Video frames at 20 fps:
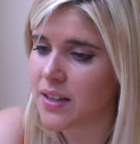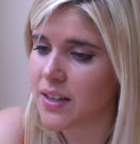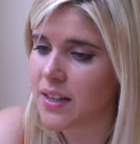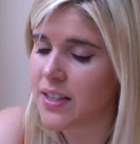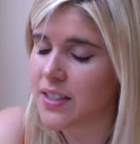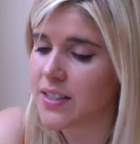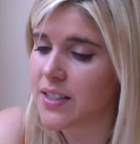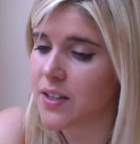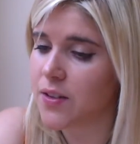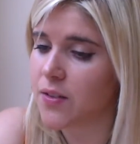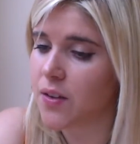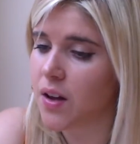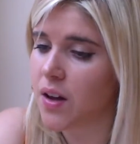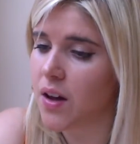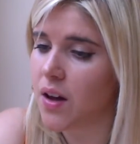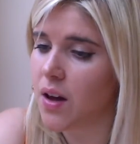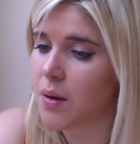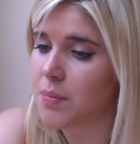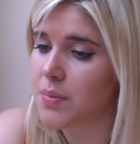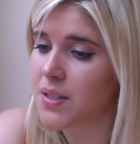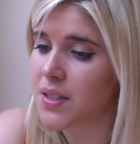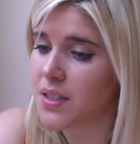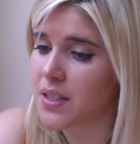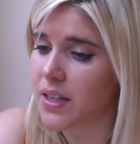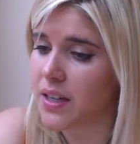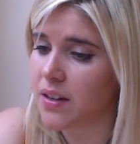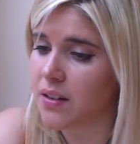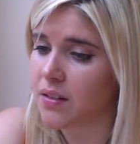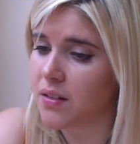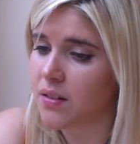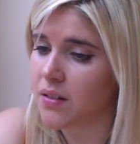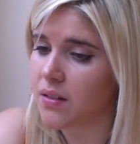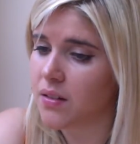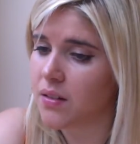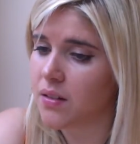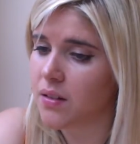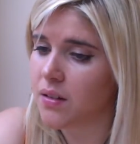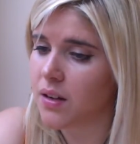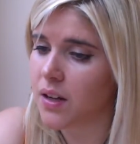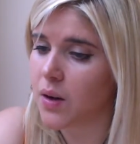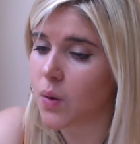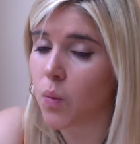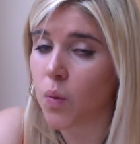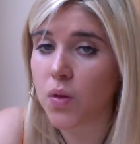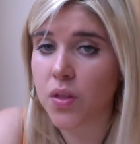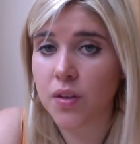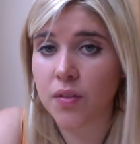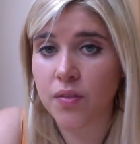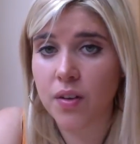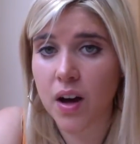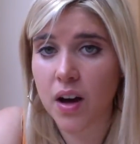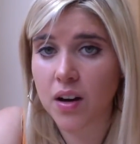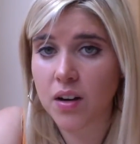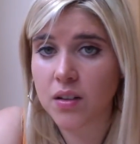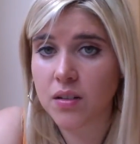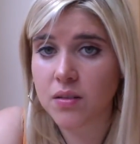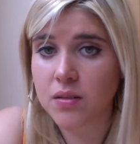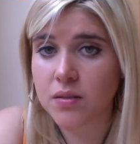instead of I'm sitting? Like, what the fuck?